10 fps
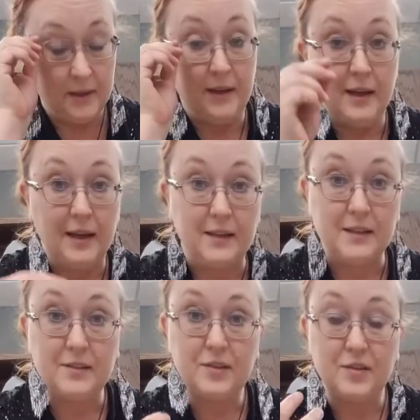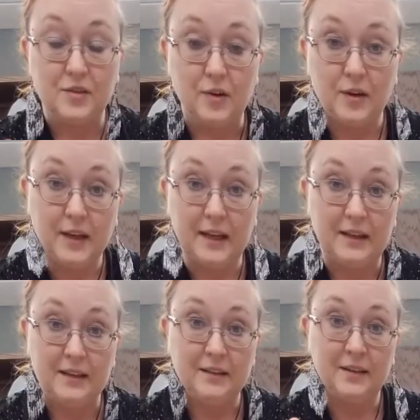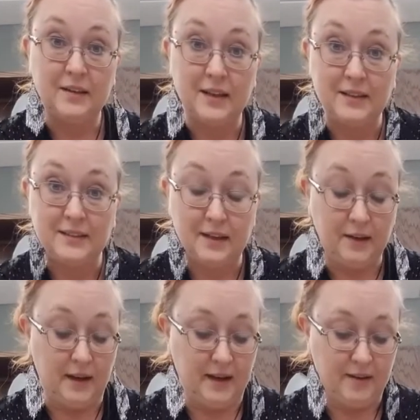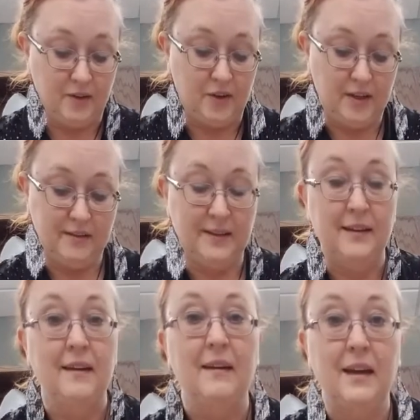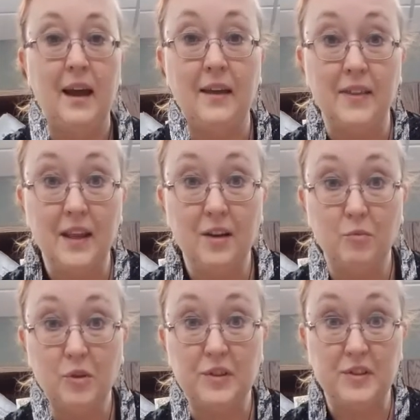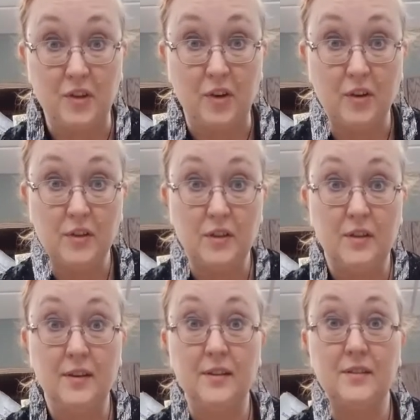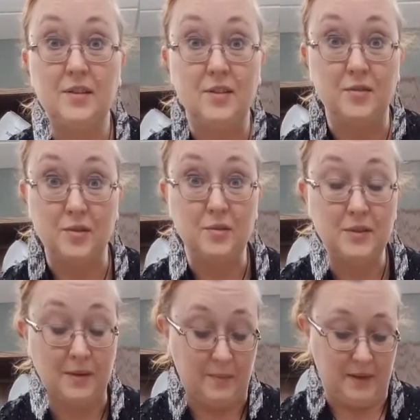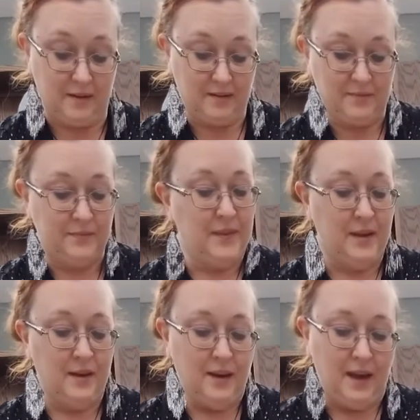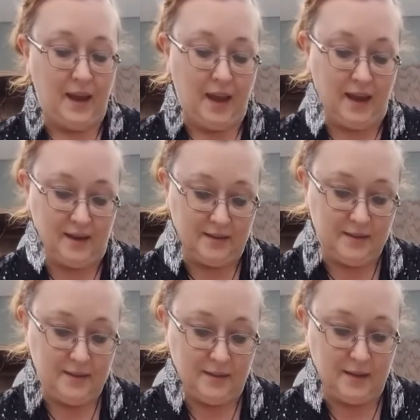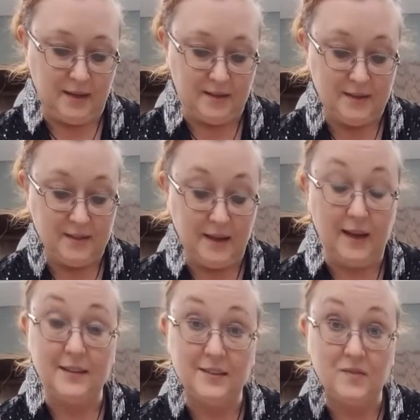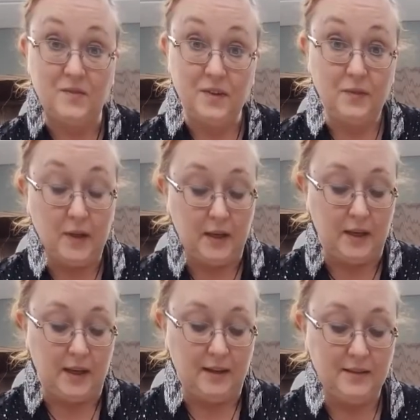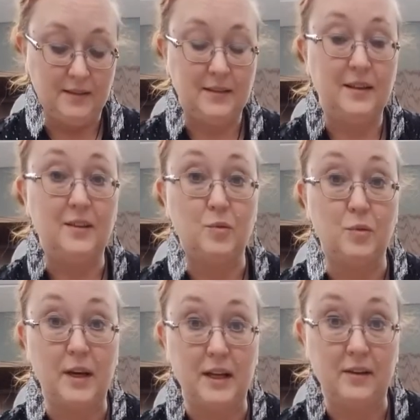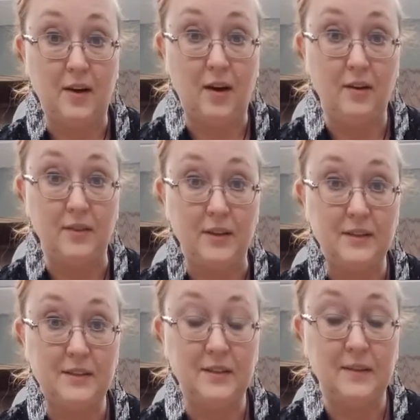It needs to start getting that sunlight on it, and then it will start to do something. And it says in 50 days it's ready to harvest.